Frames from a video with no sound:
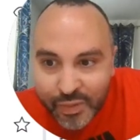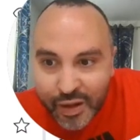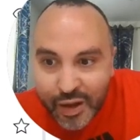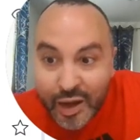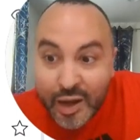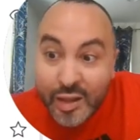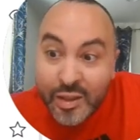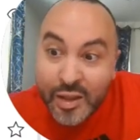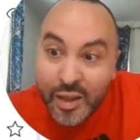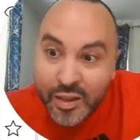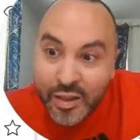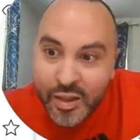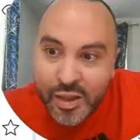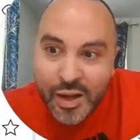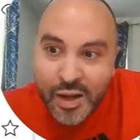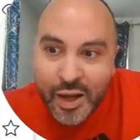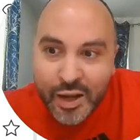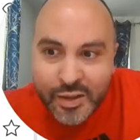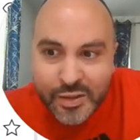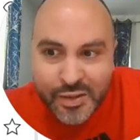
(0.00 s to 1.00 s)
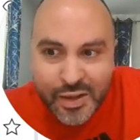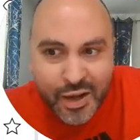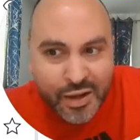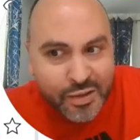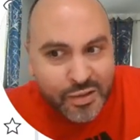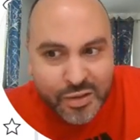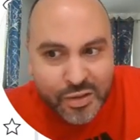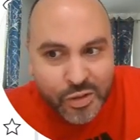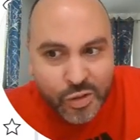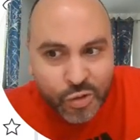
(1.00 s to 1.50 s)
And then the next day, and
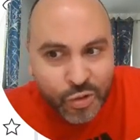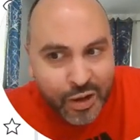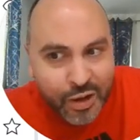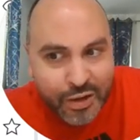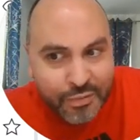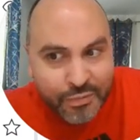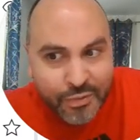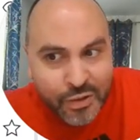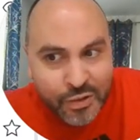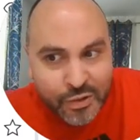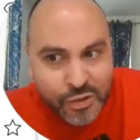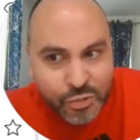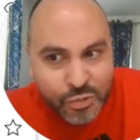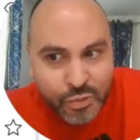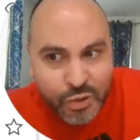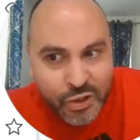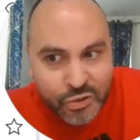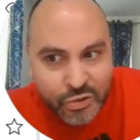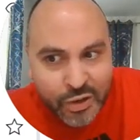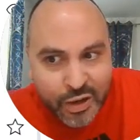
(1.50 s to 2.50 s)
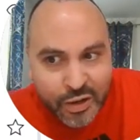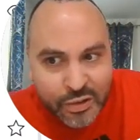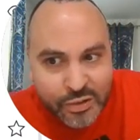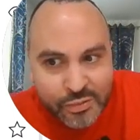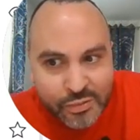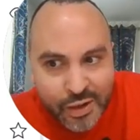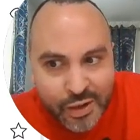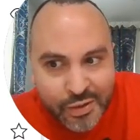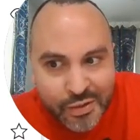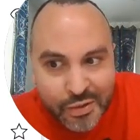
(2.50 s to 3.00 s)
this is great for you swing traders,
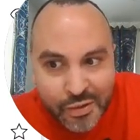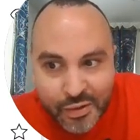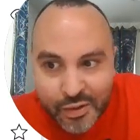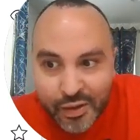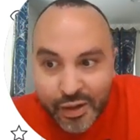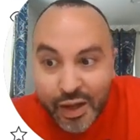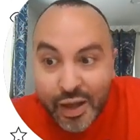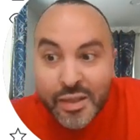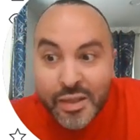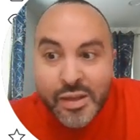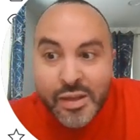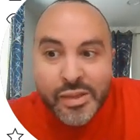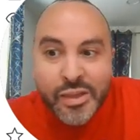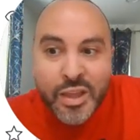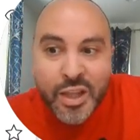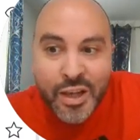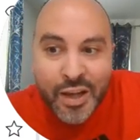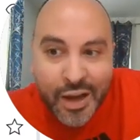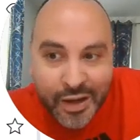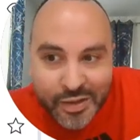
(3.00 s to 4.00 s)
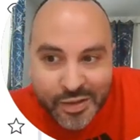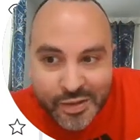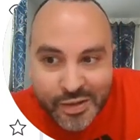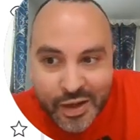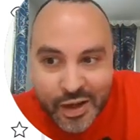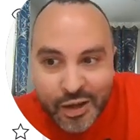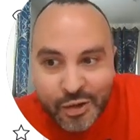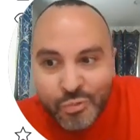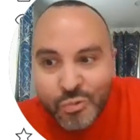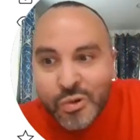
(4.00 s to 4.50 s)
right? And then the next
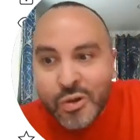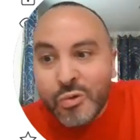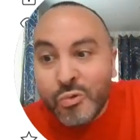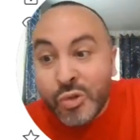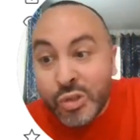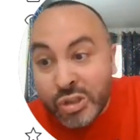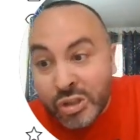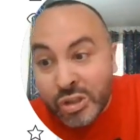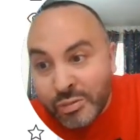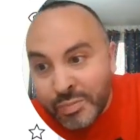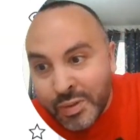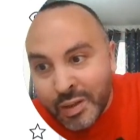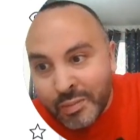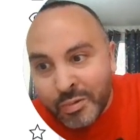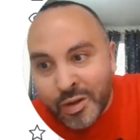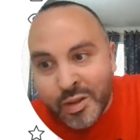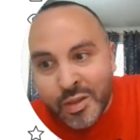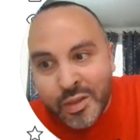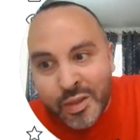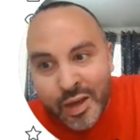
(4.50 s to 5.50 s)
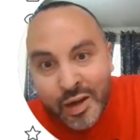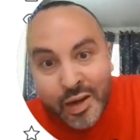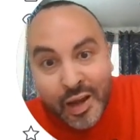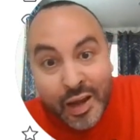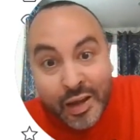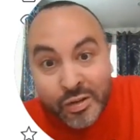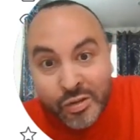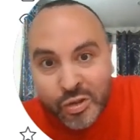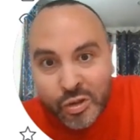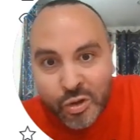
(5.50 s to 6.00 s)
day, we should be able to then
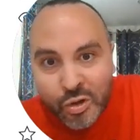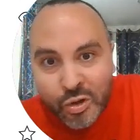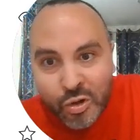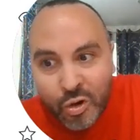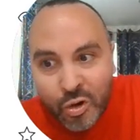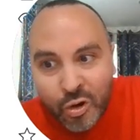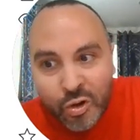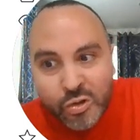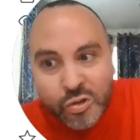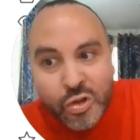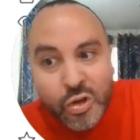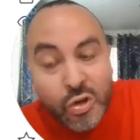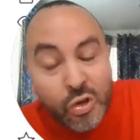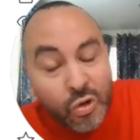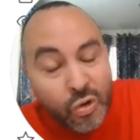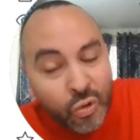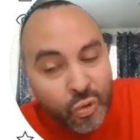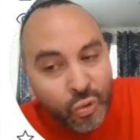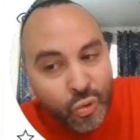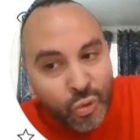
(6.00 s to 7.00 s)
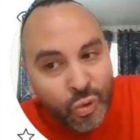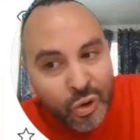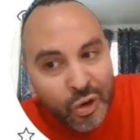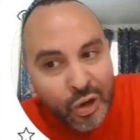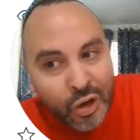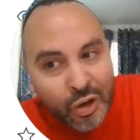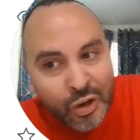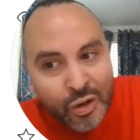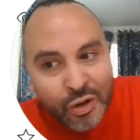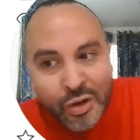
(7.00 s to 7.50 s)
enter calls,
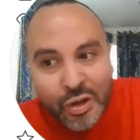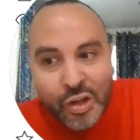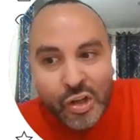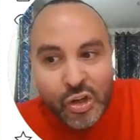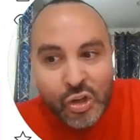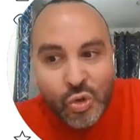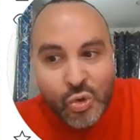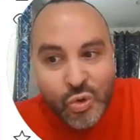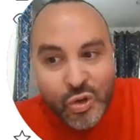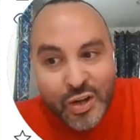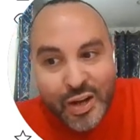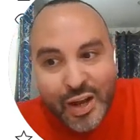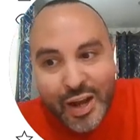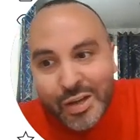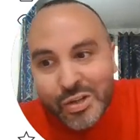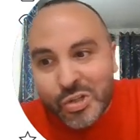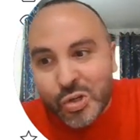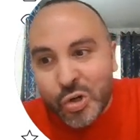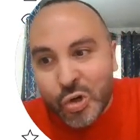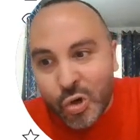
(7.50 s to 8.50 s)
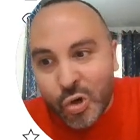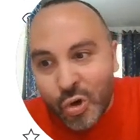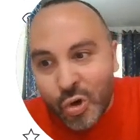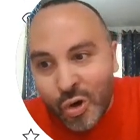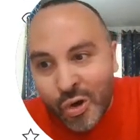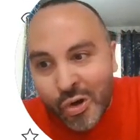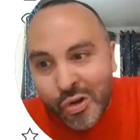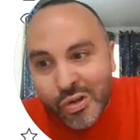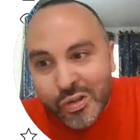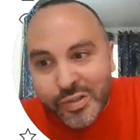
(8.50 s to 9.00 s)
or you can enter
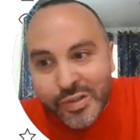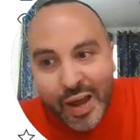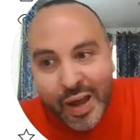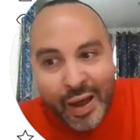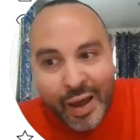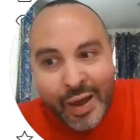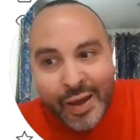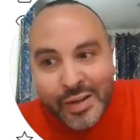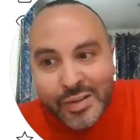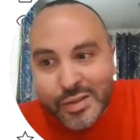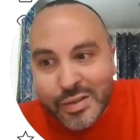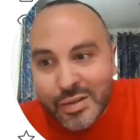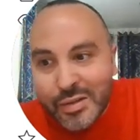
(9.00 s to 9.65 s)
calls at